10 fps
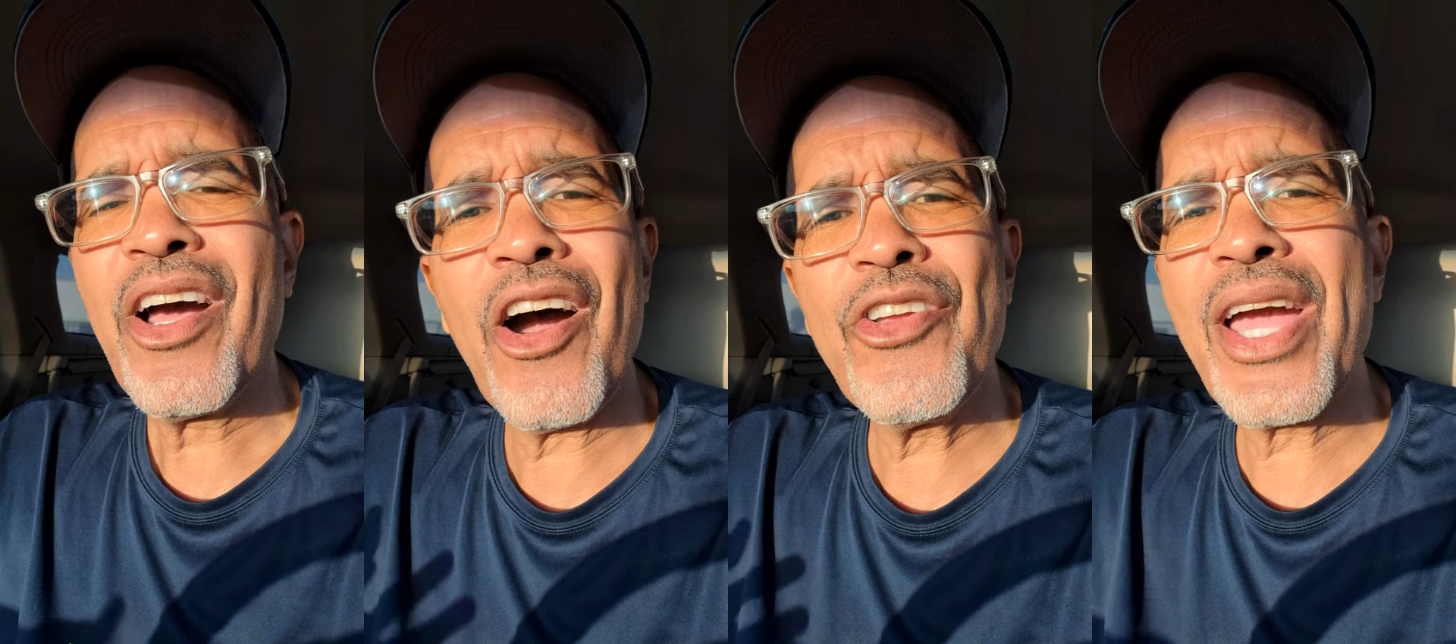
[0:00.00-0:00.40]

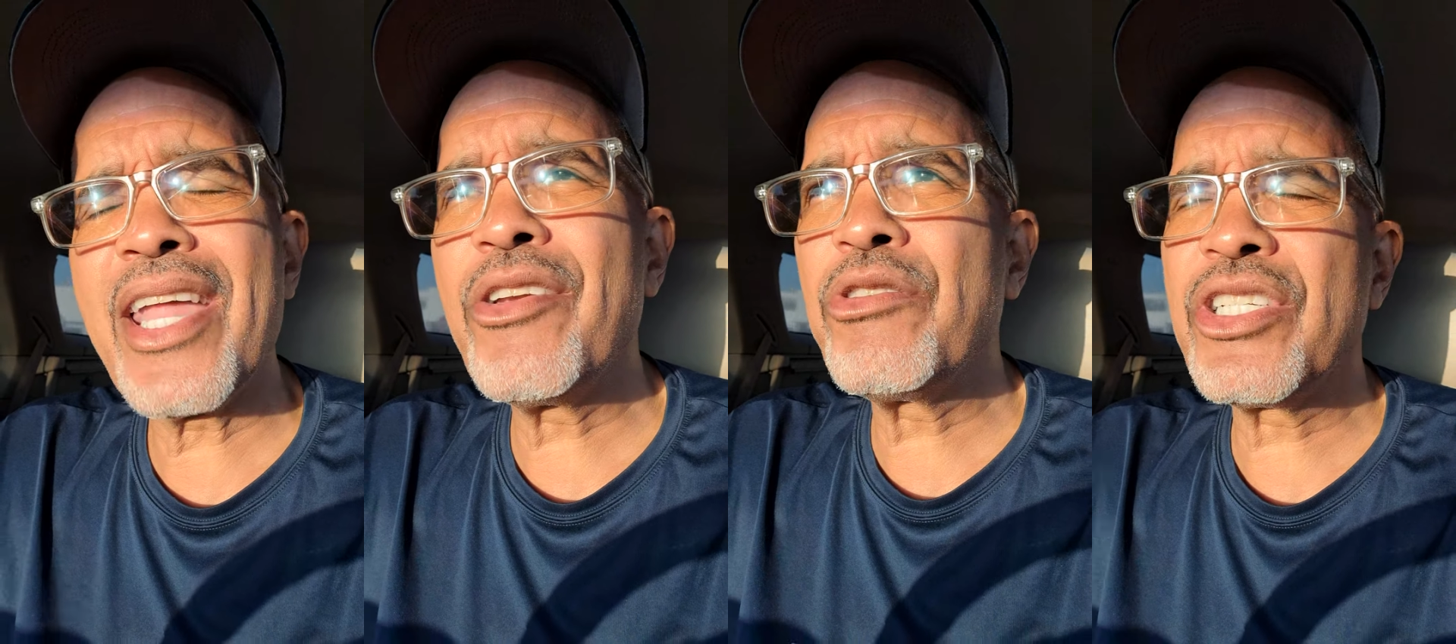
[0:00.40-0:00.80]
All you got
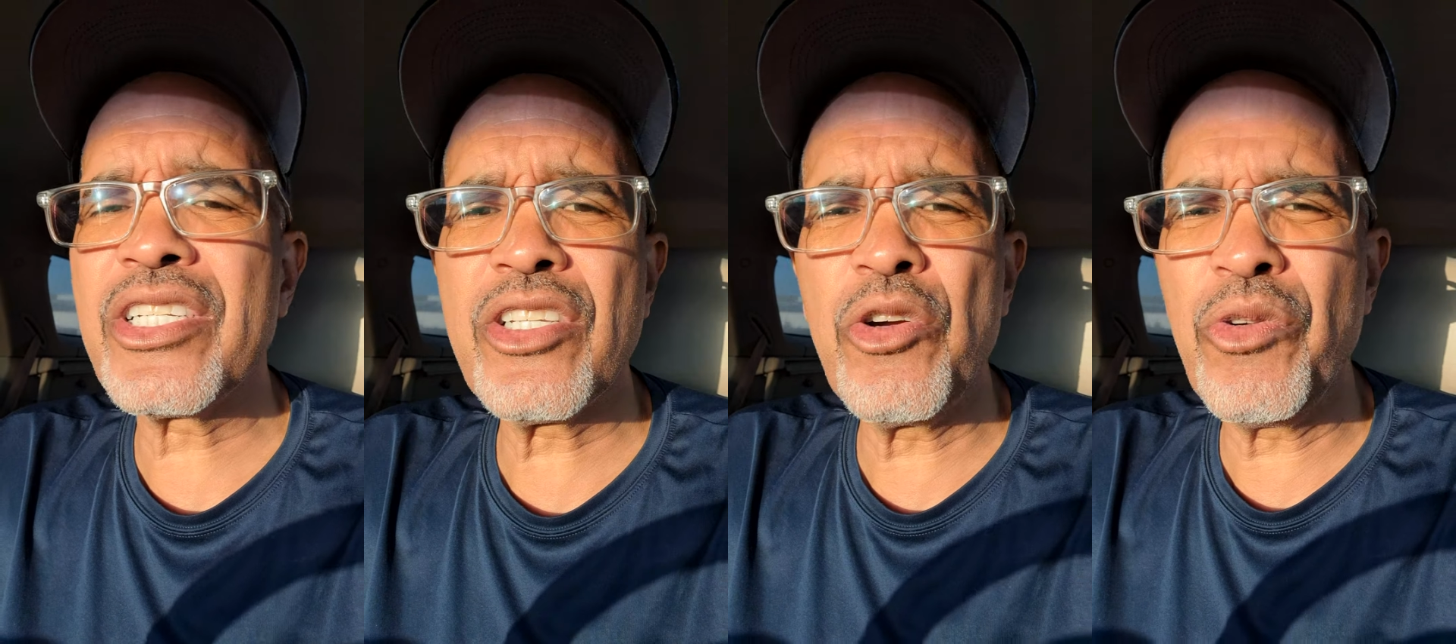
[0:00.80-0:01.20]
to do is
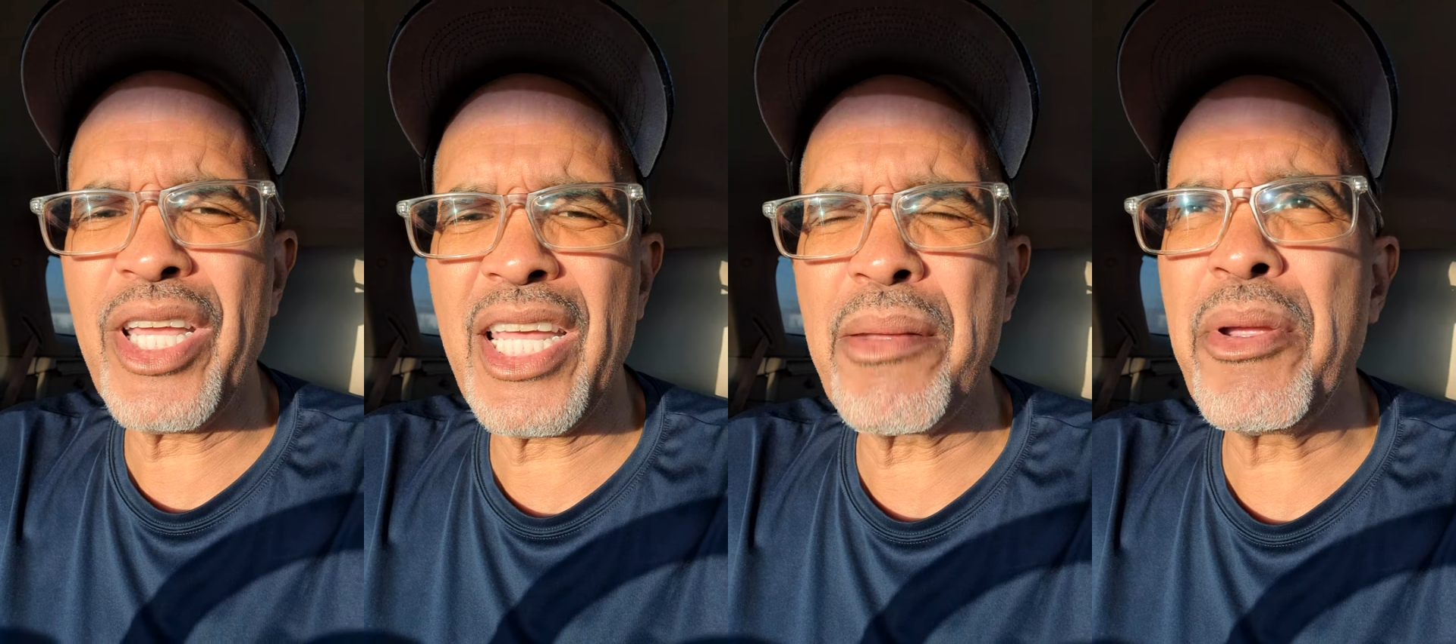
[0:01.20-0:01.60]
just tune
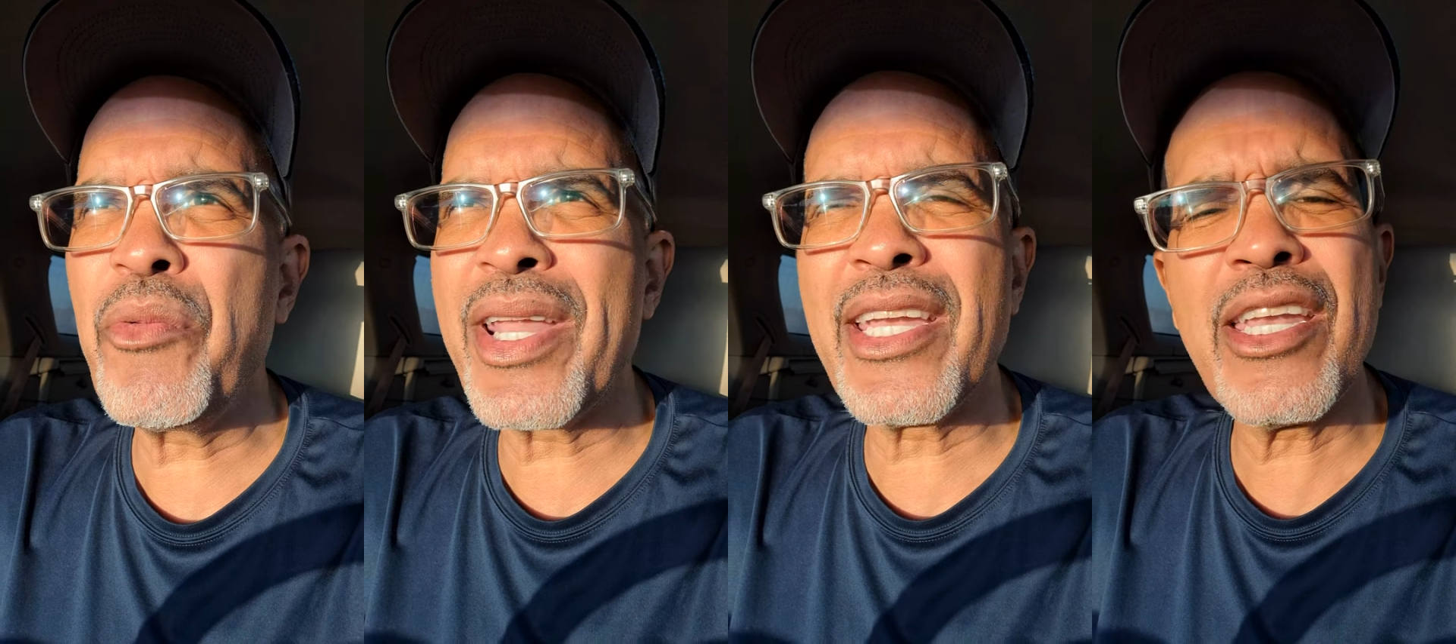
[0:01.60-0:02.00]
in and be
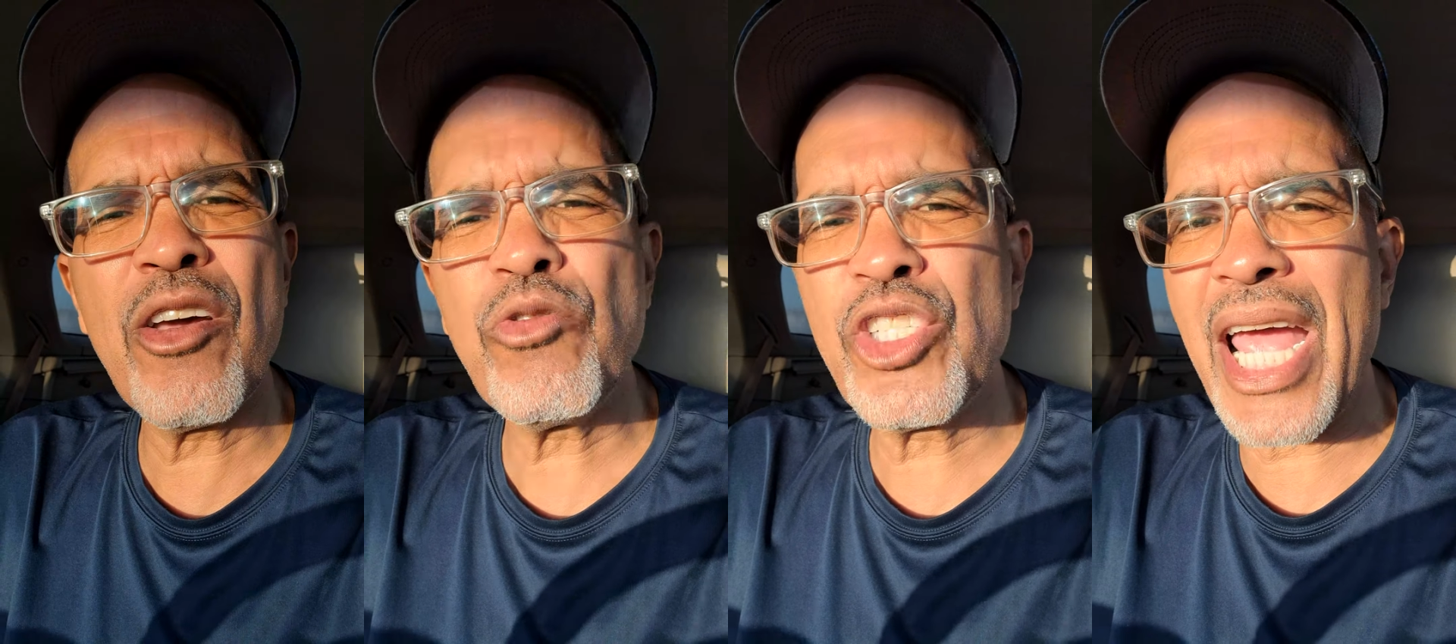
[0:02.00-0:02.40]
ready to
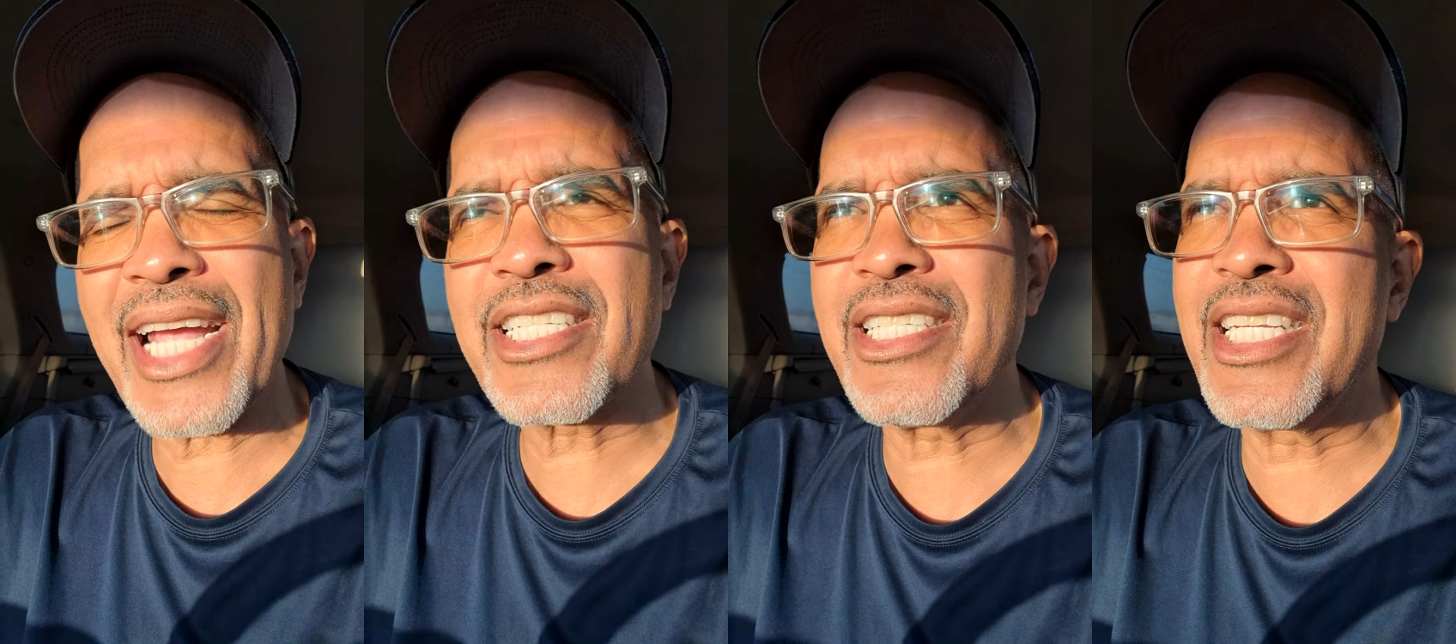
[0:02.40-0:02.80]
know
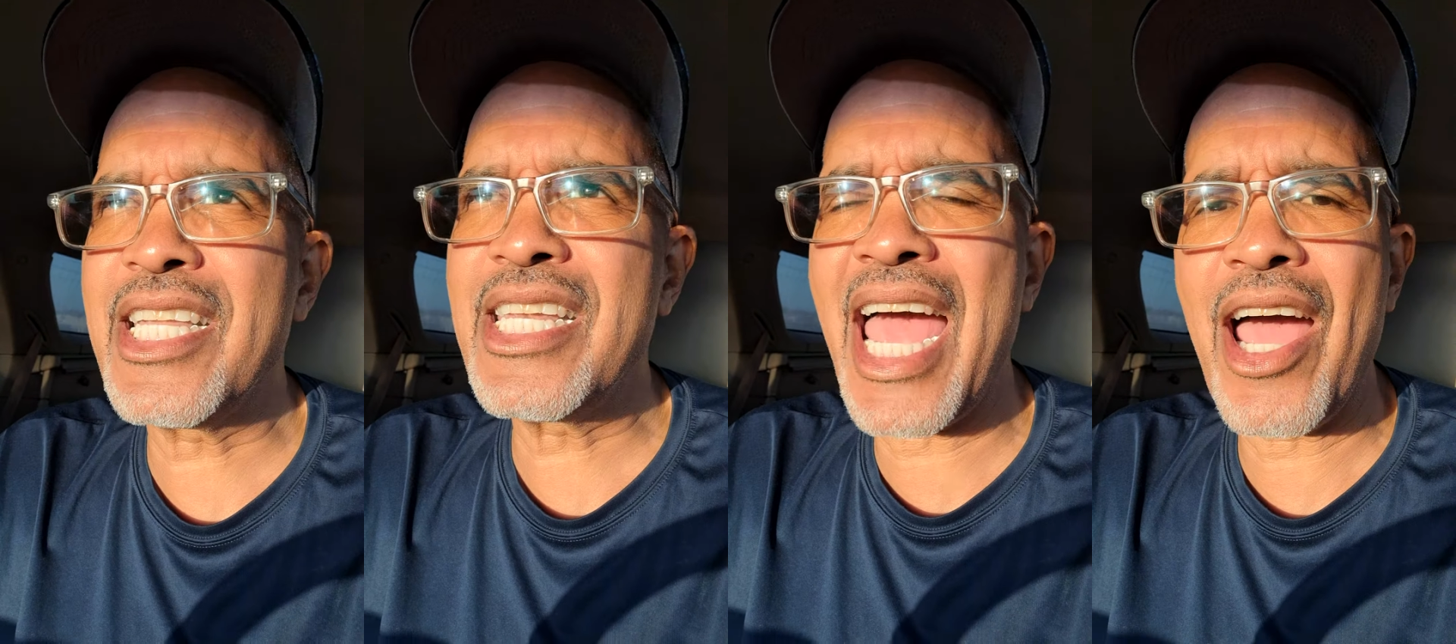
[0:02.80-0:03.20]
Jackson in the
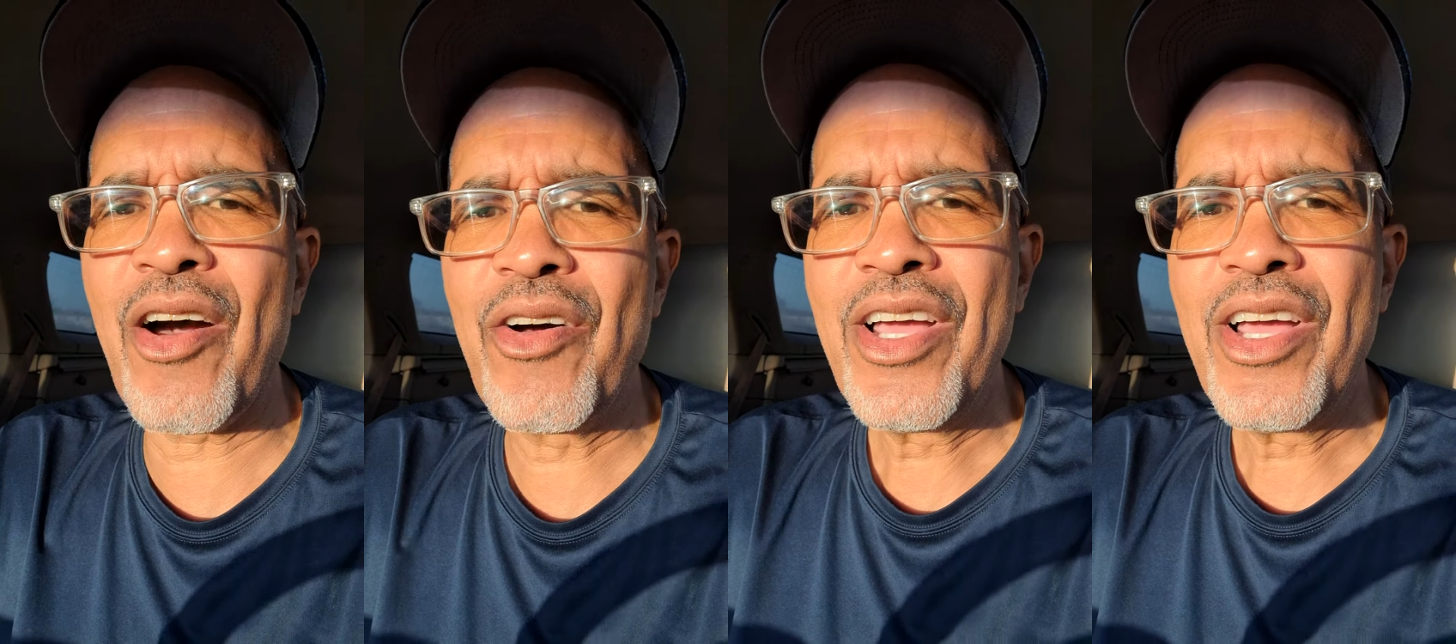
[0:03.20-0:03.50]
now.